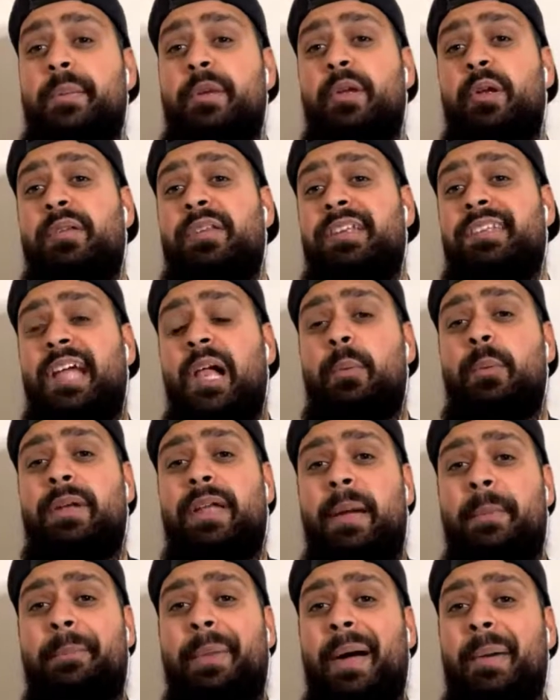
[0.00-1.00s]
They dealt with
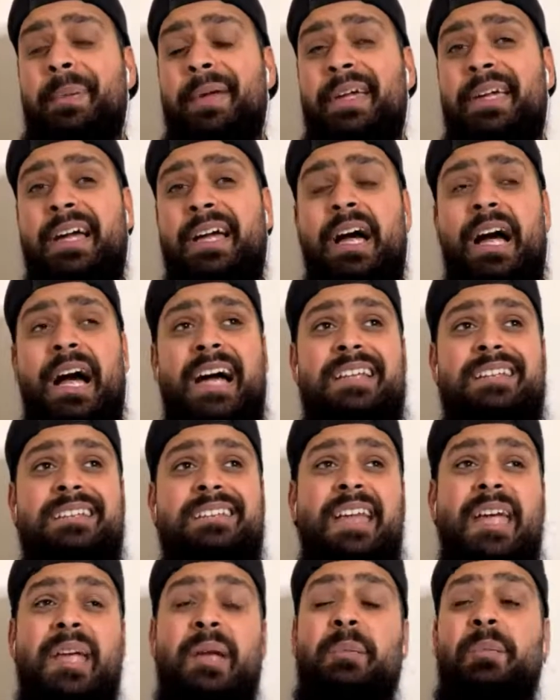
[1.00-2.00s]
Mbappe
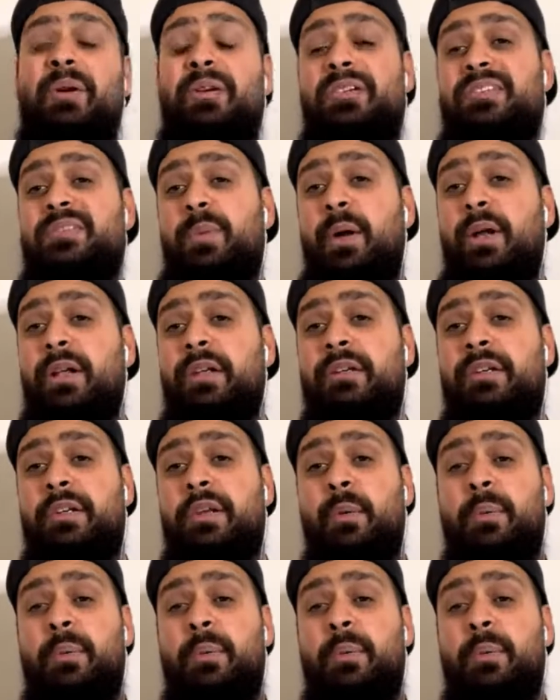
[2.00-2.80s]
and Neymar as well,